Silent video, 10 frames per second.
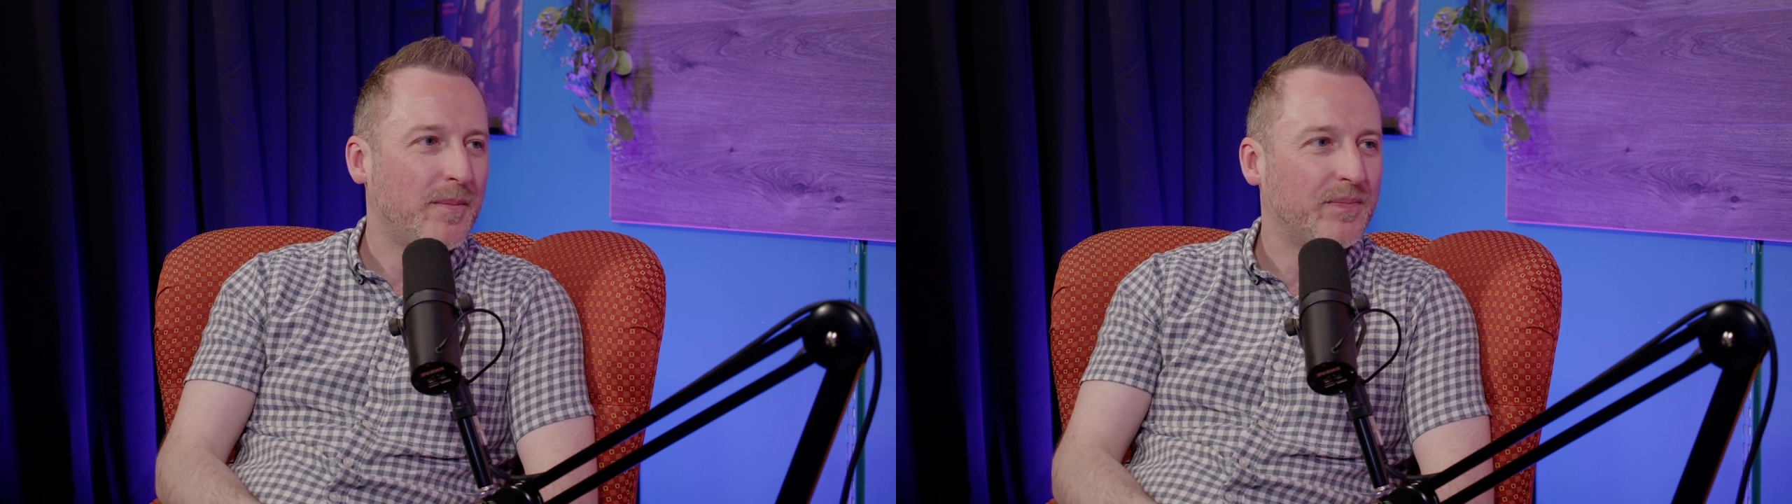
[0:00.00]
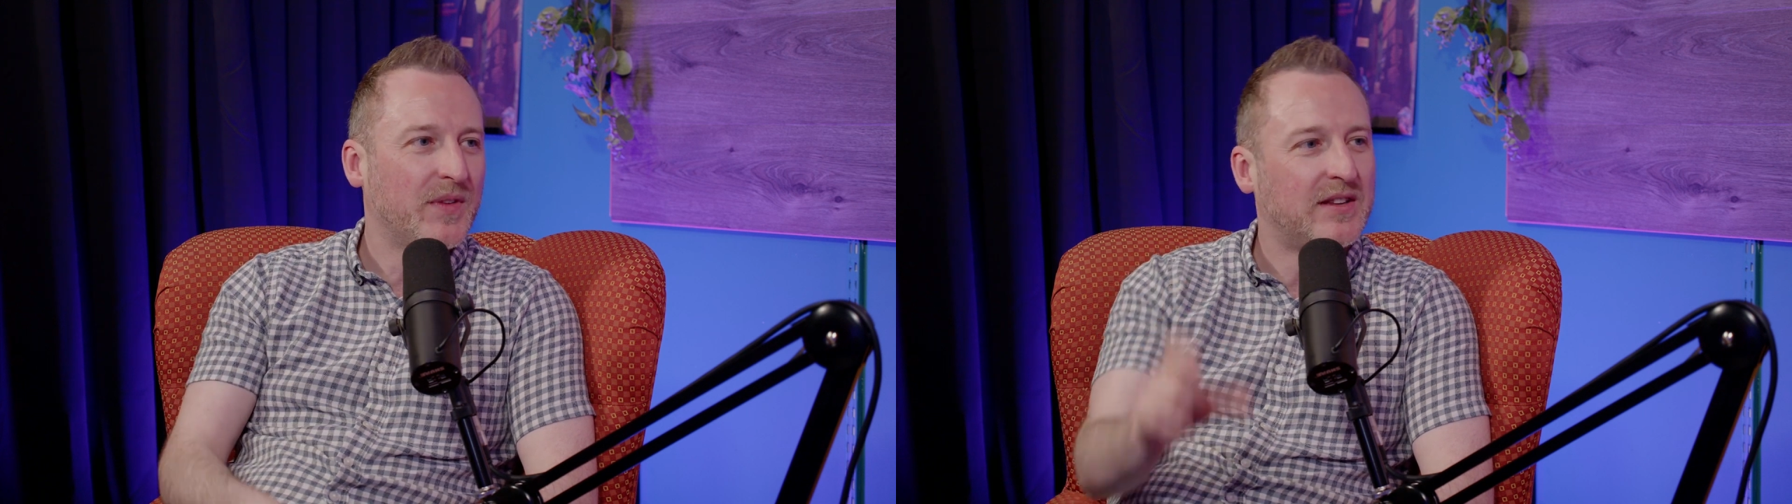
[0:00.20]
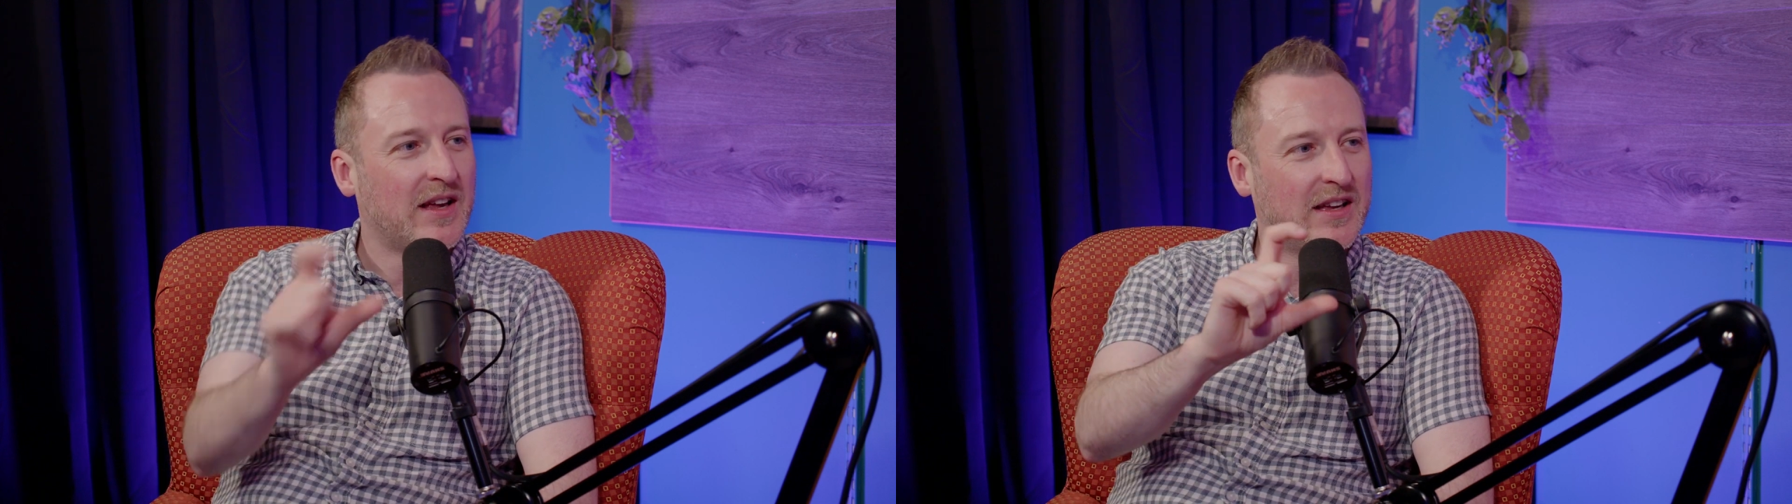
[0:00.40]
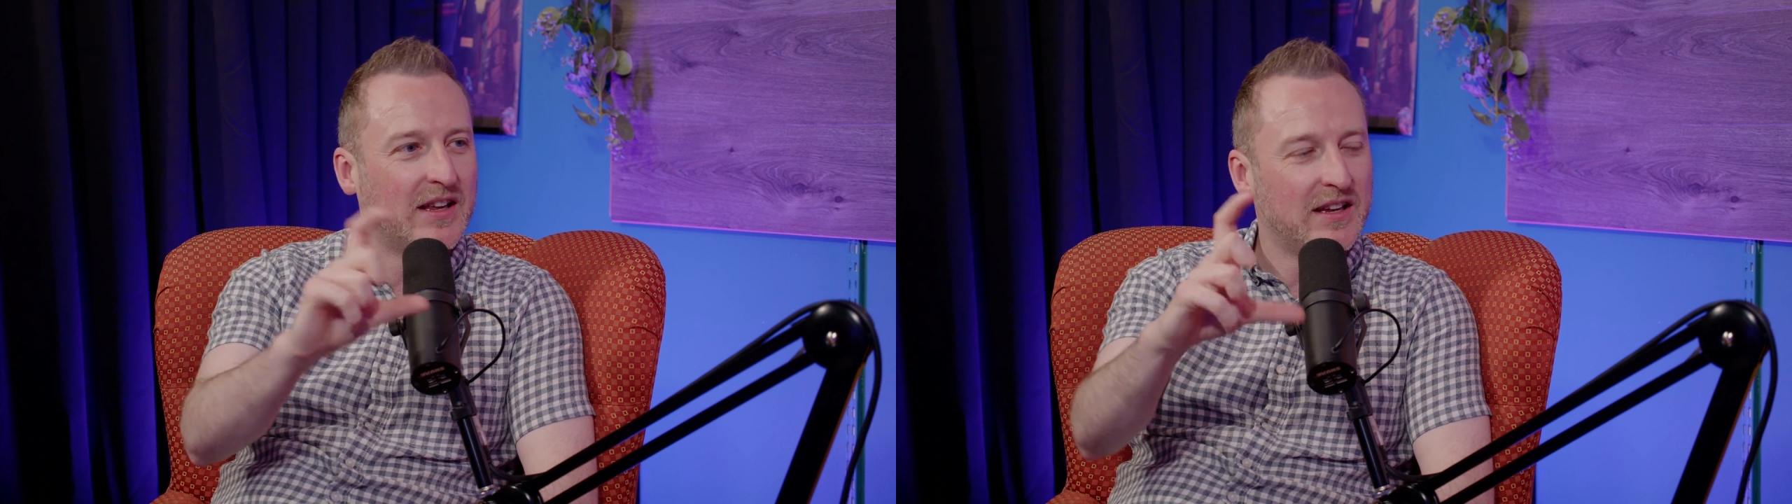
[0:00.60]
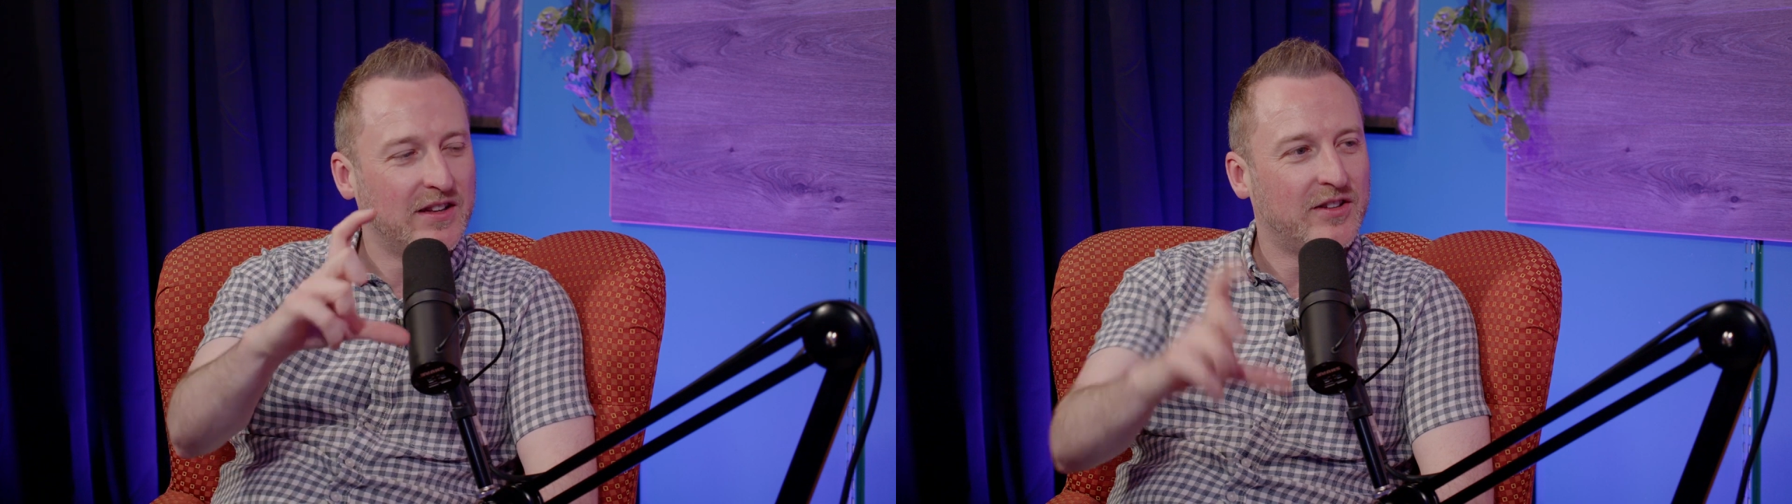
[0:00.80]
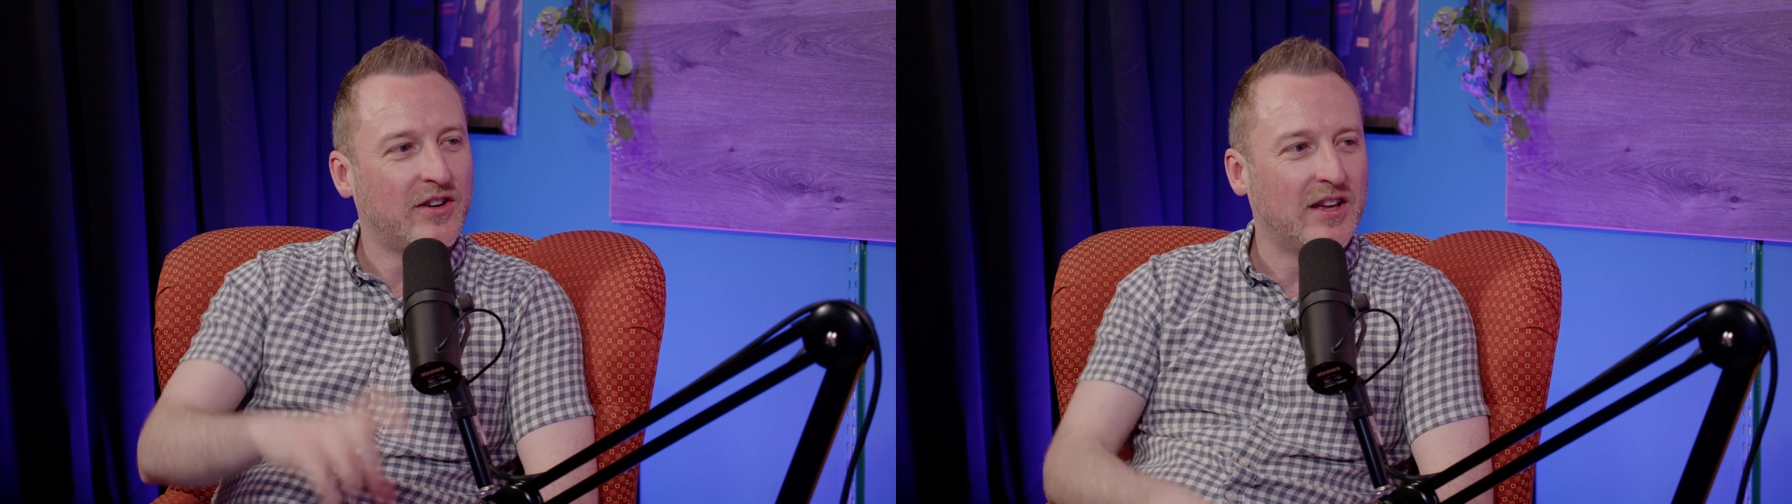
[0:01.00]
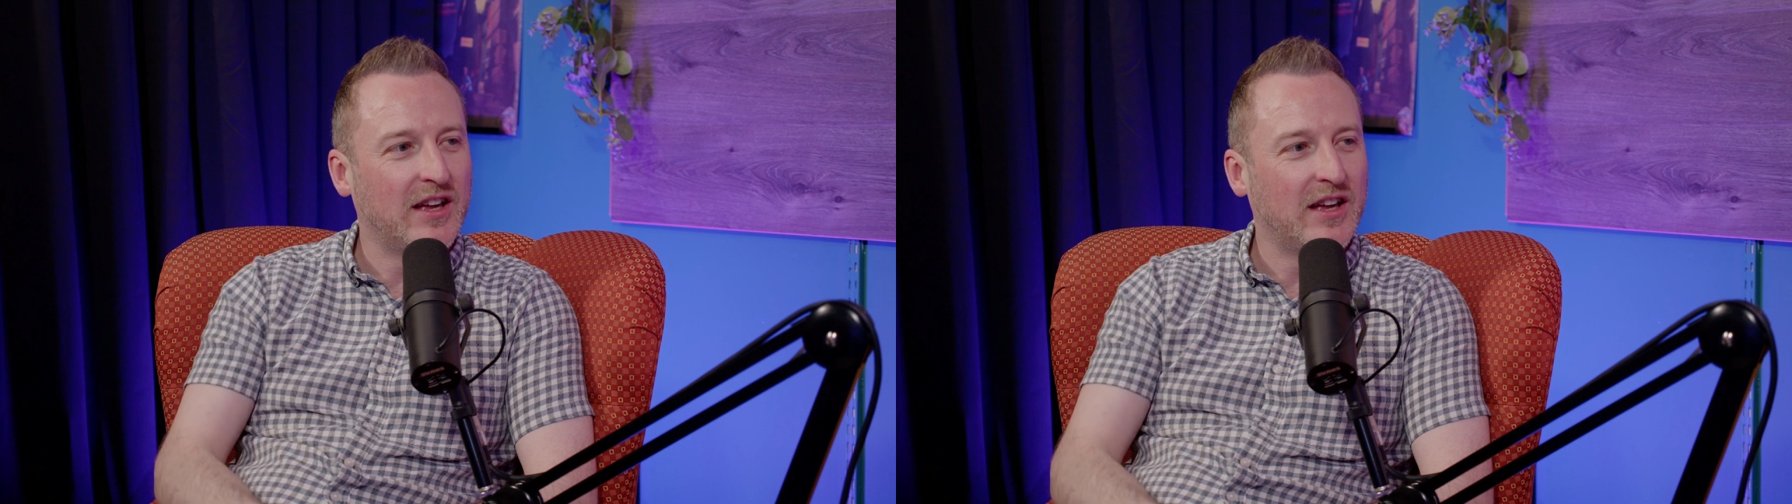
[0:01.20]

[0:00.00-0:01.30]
and they decorate the duck